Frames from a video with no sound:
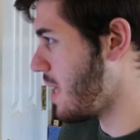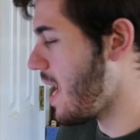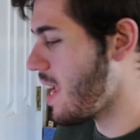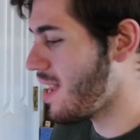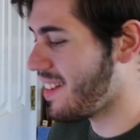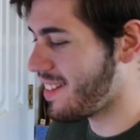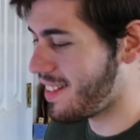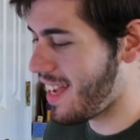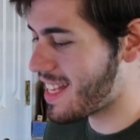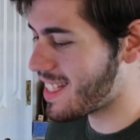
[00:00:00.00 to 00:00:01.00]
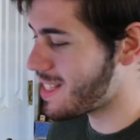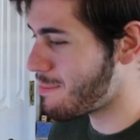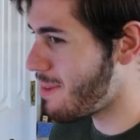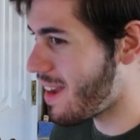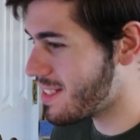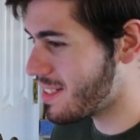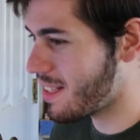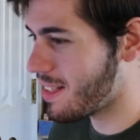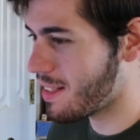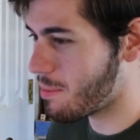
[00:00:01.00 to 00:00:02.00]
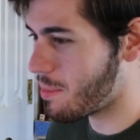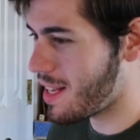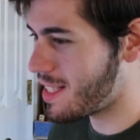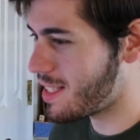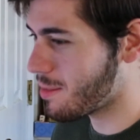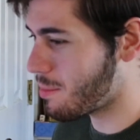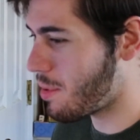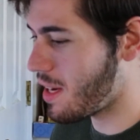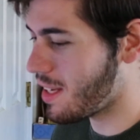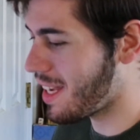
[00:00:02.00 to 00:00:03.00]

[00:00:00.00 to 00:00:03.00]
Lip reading: A, it's not the best, but it's still pretty.